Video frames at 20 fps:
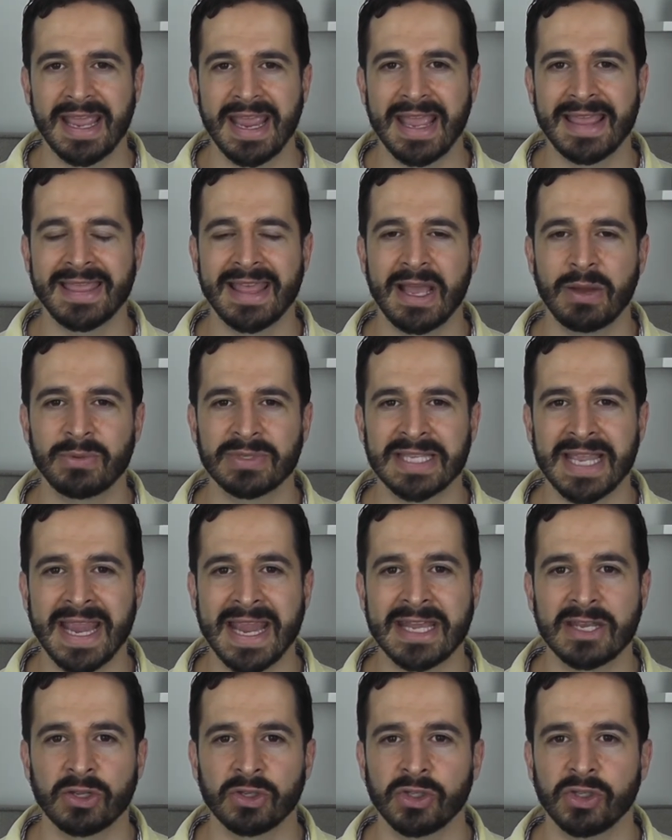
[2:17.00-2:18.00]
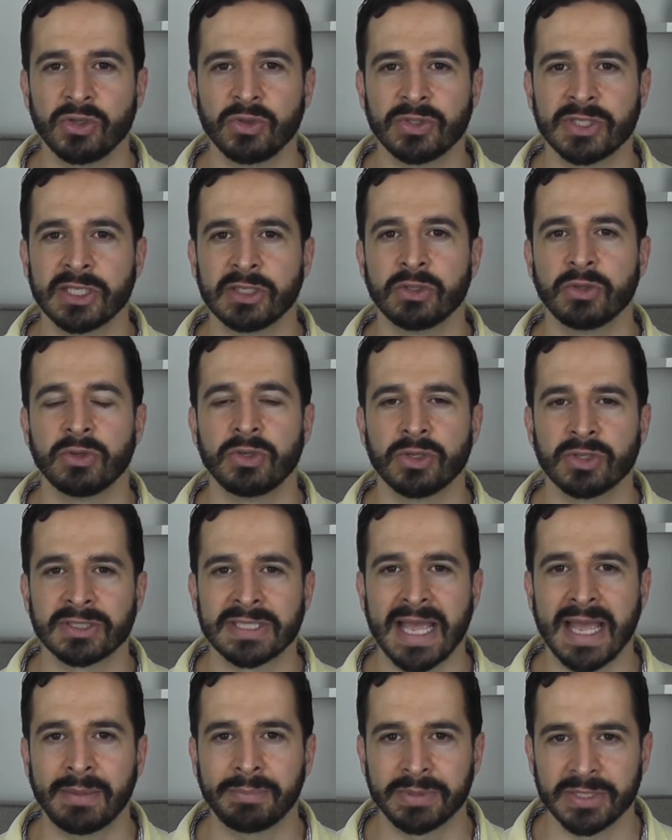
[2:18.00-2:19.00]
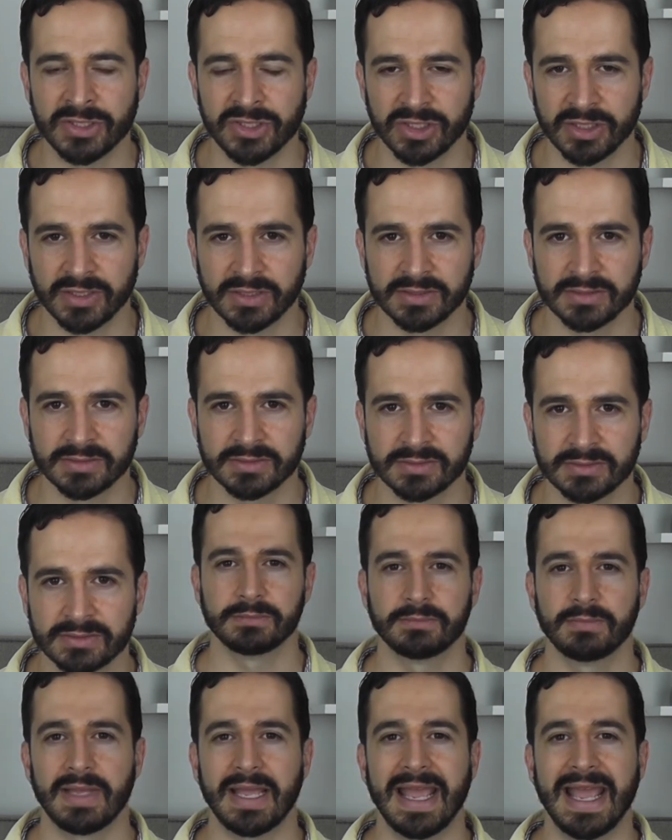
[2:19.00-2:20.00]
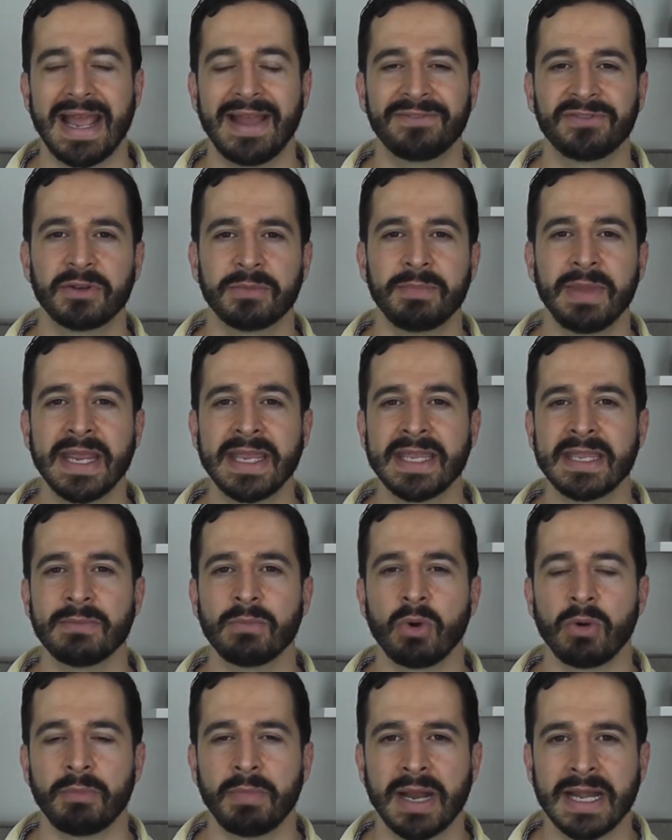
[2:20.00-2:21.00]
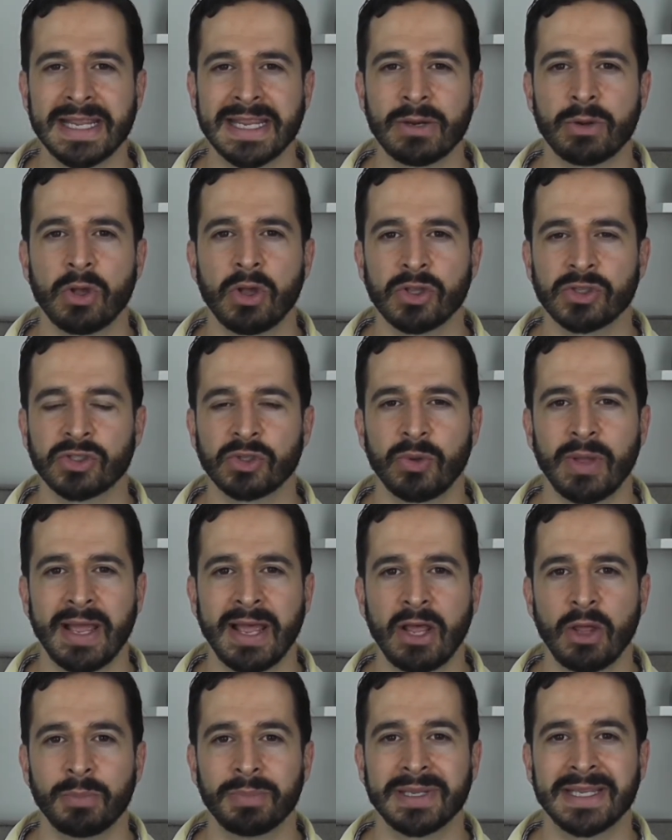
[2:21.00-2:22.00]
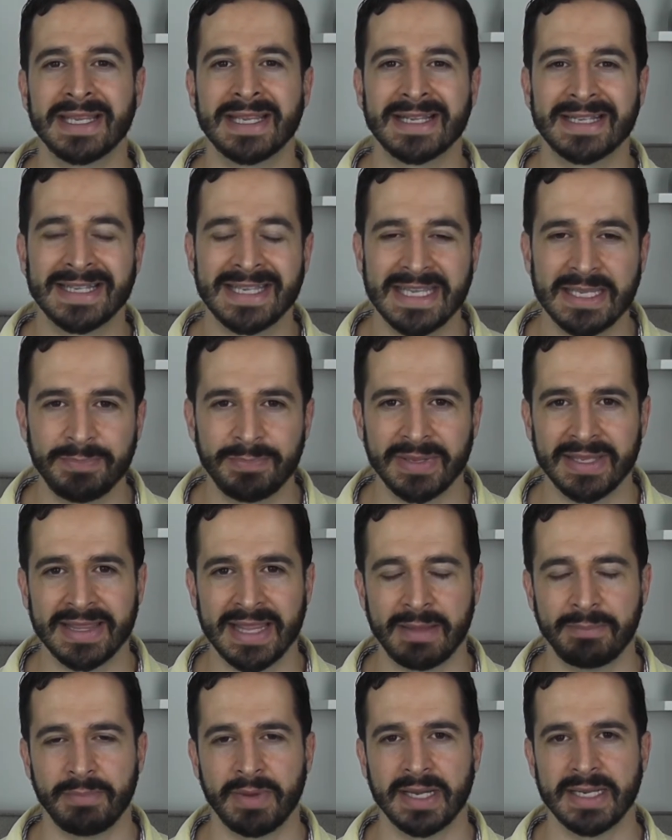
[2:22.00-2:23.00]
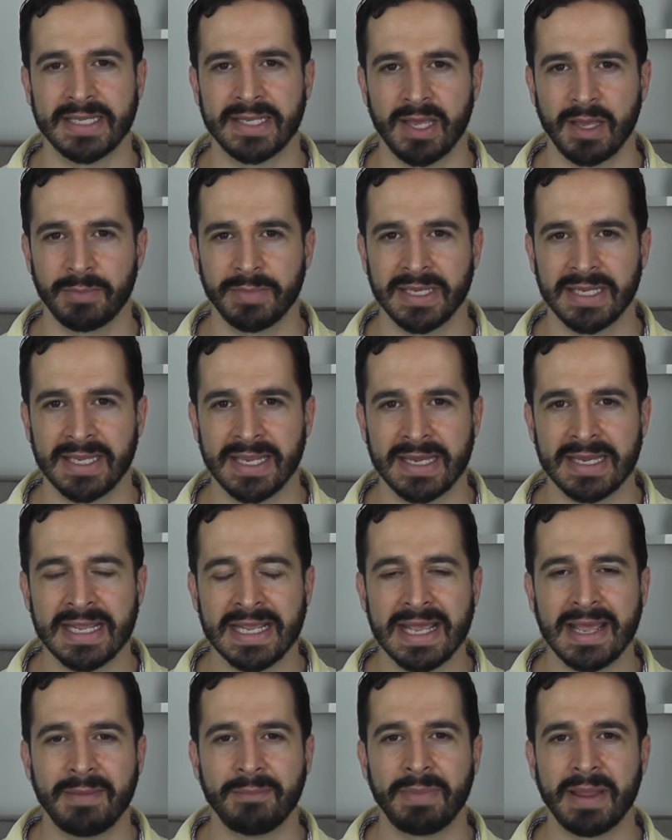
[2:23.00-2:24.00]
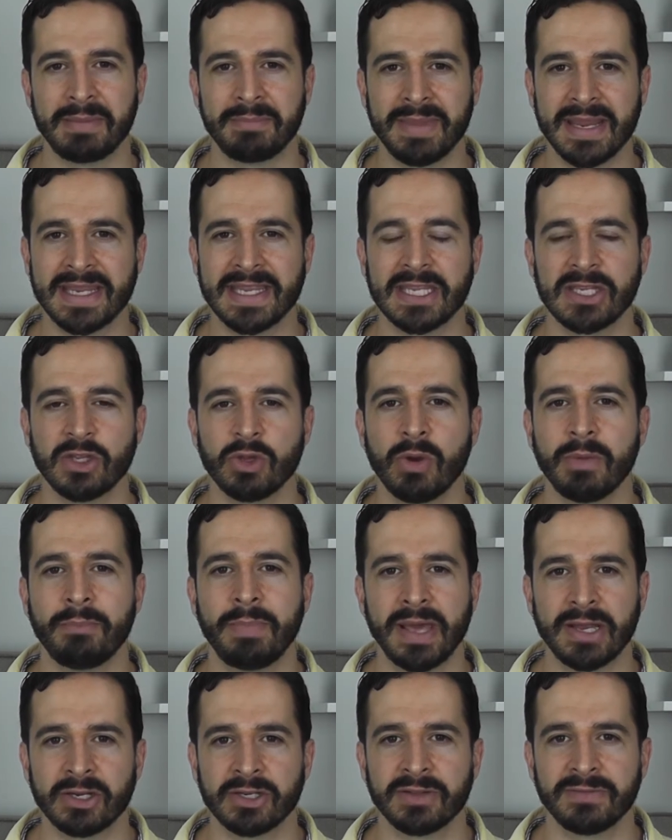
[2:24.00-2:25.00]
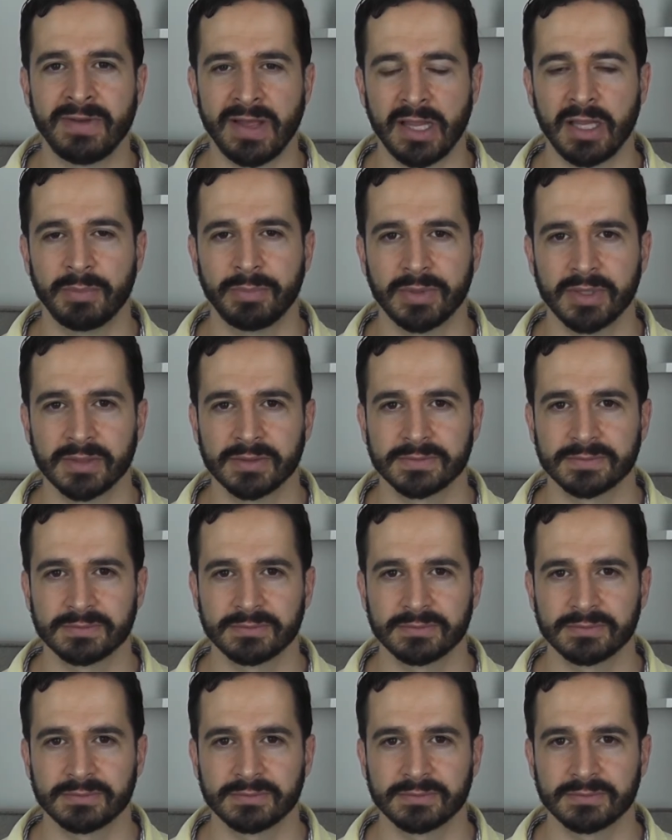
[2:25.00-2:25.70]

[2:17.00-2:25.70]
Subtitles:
and that was handled using Google's Apigee. After making more money, it also helped keeping that money coming in by making you a better developer.